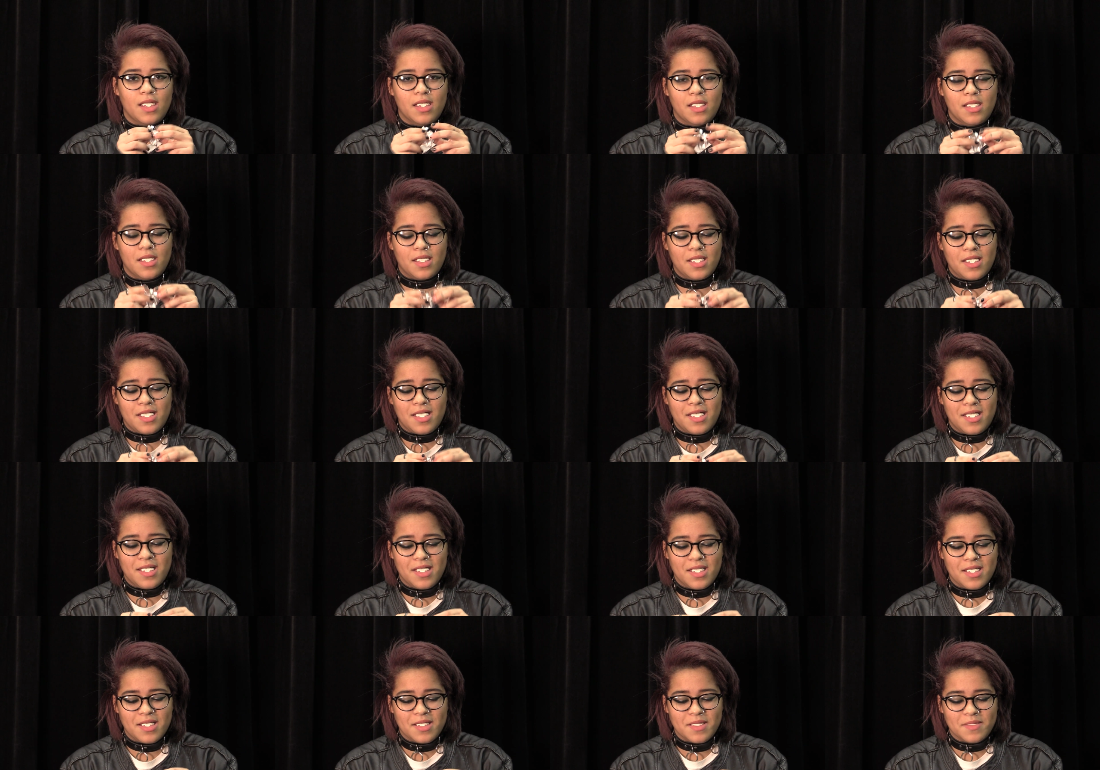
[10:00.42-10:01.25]

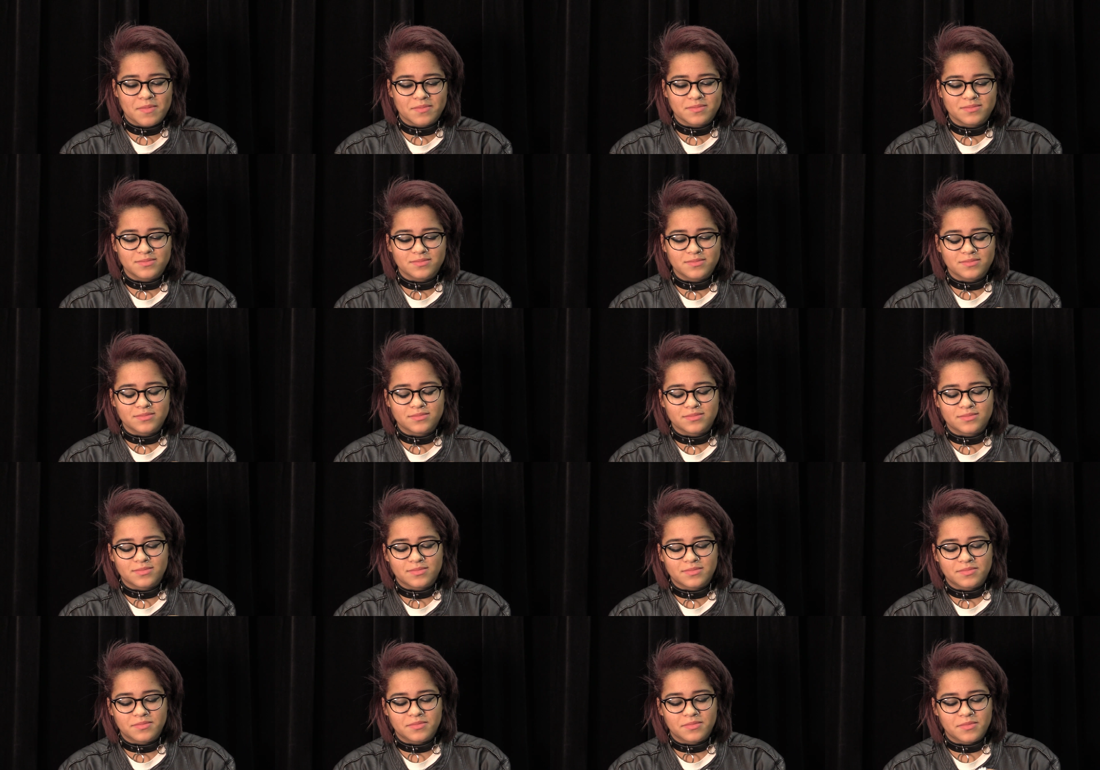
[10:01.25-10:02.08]

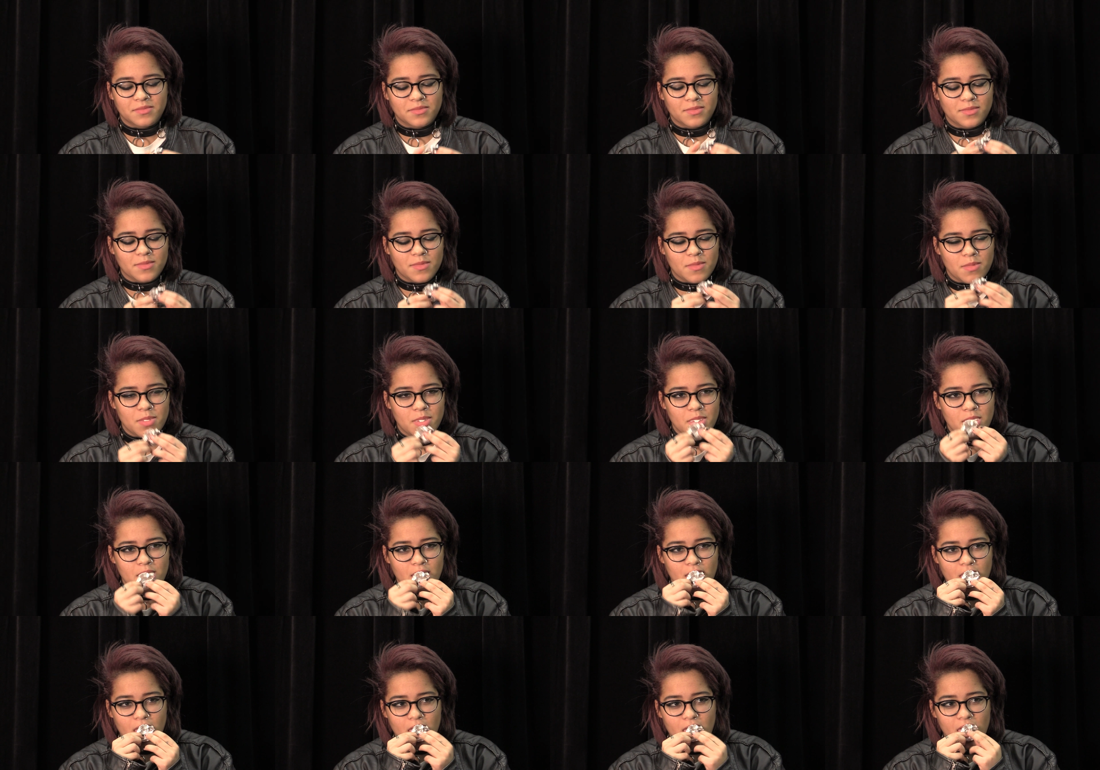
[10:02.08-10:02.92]

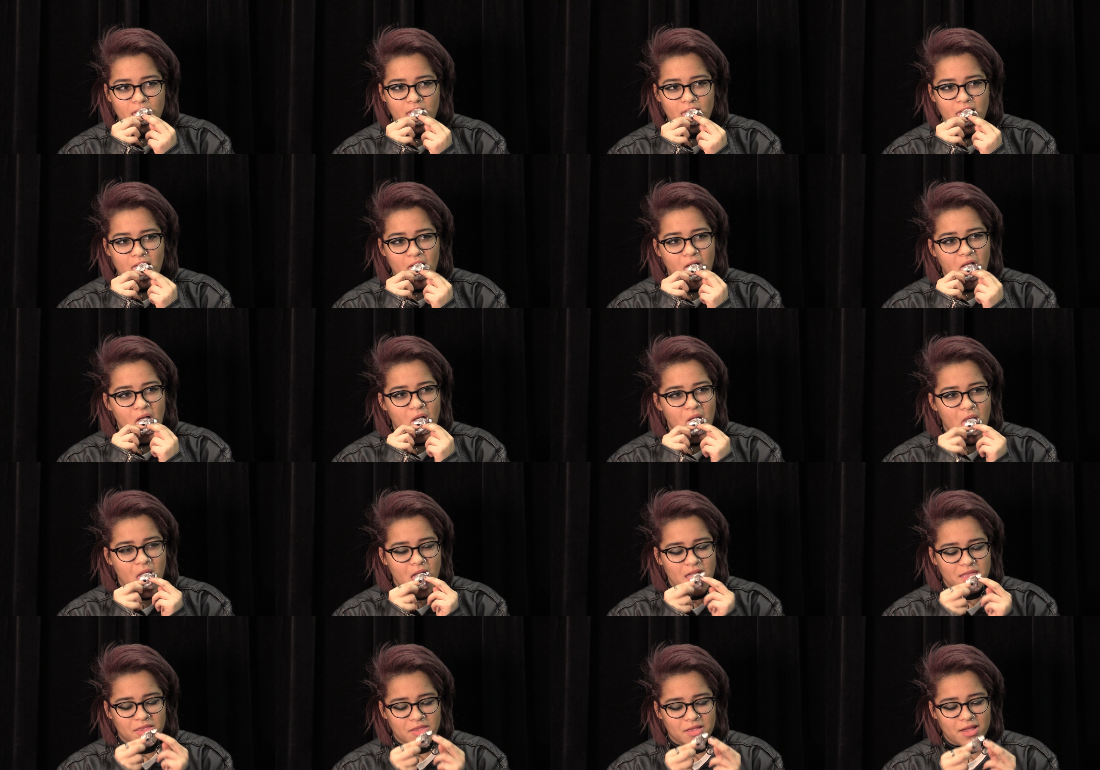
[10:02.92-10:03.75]

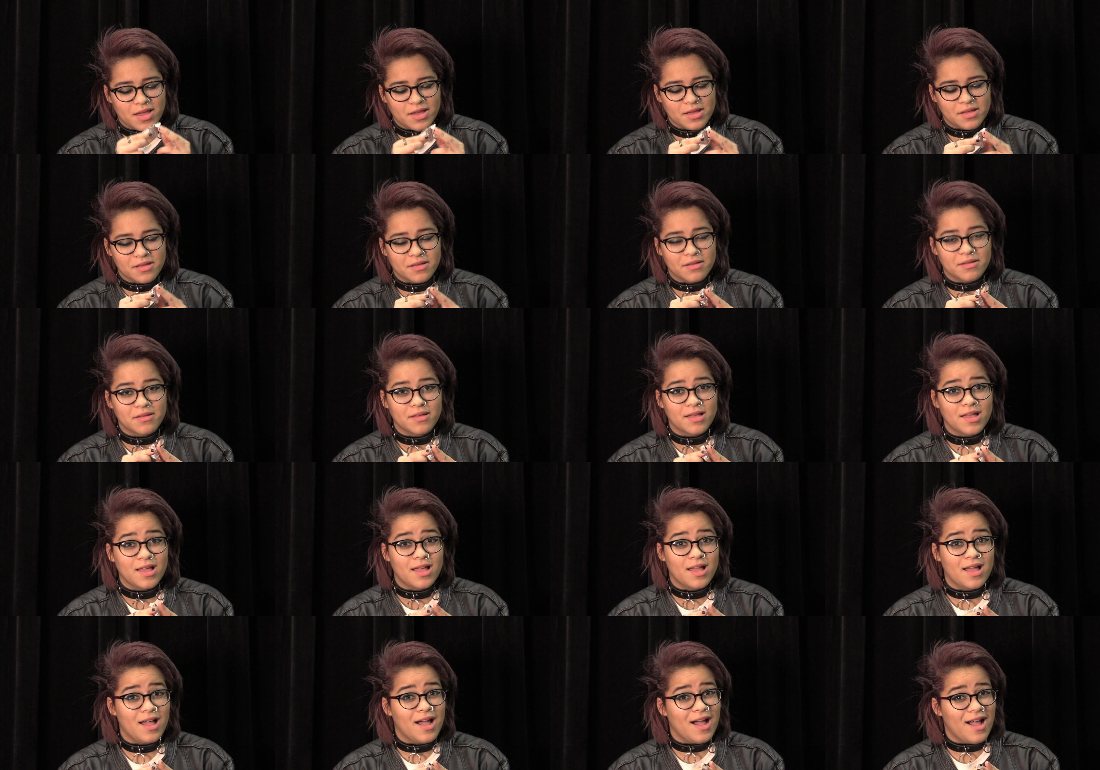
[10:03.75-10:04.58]

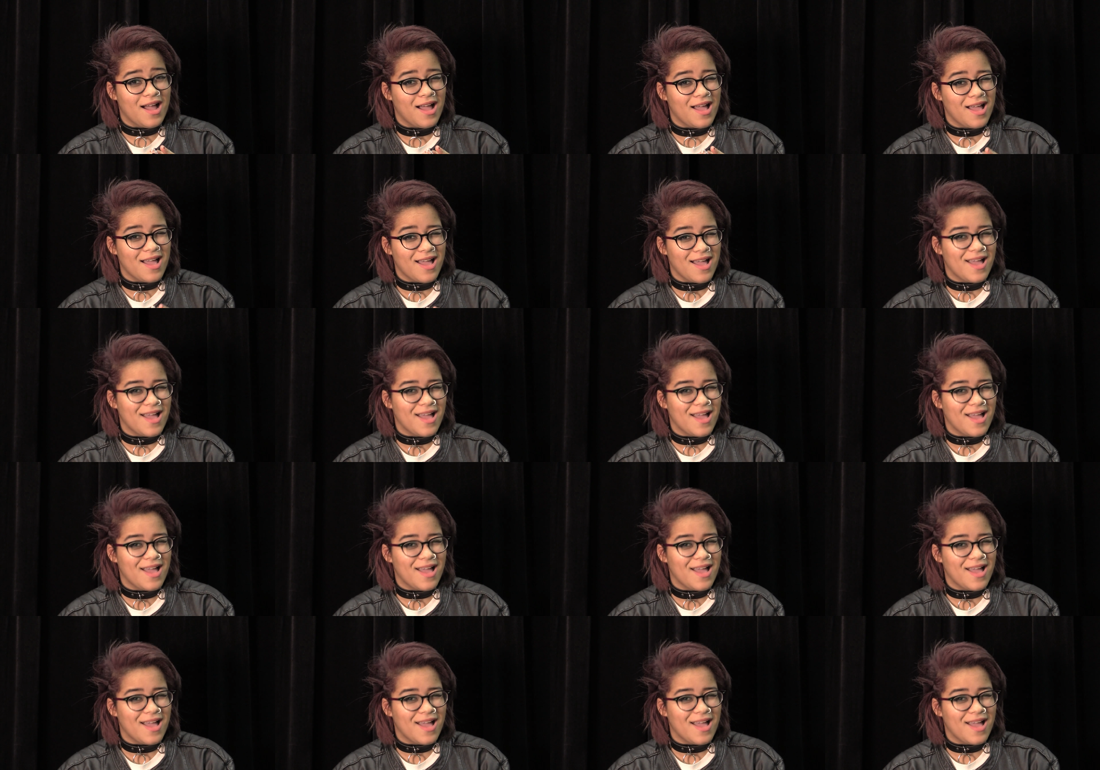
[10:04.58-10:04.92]
No one is speaking in this clip.